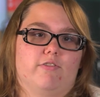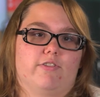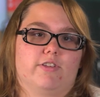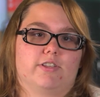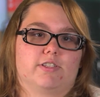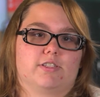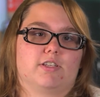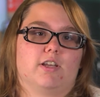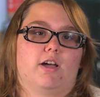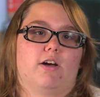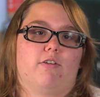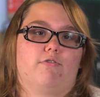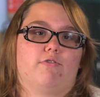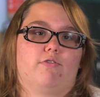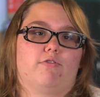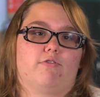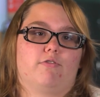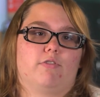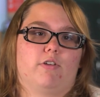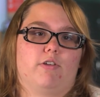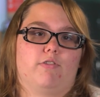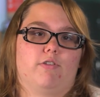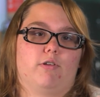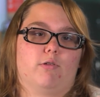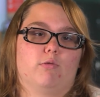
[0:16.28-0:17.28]

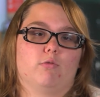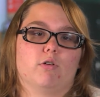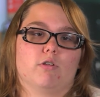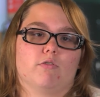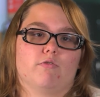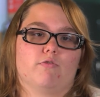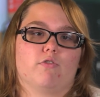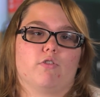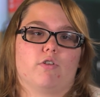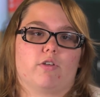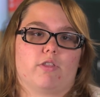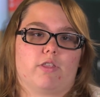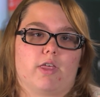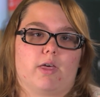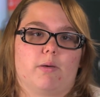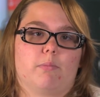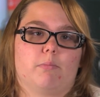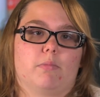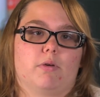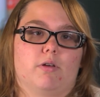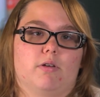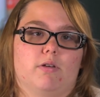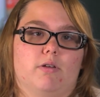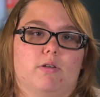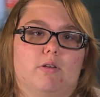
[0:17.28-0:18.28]
if it weren't for
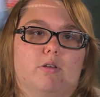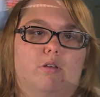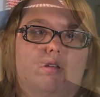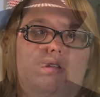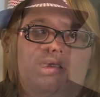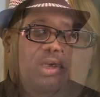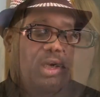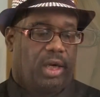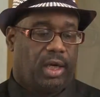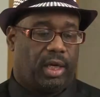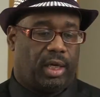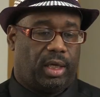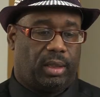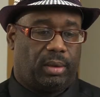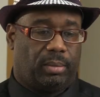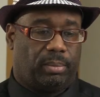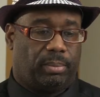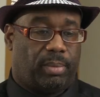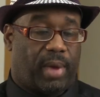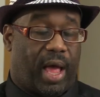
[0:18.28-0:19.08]
them.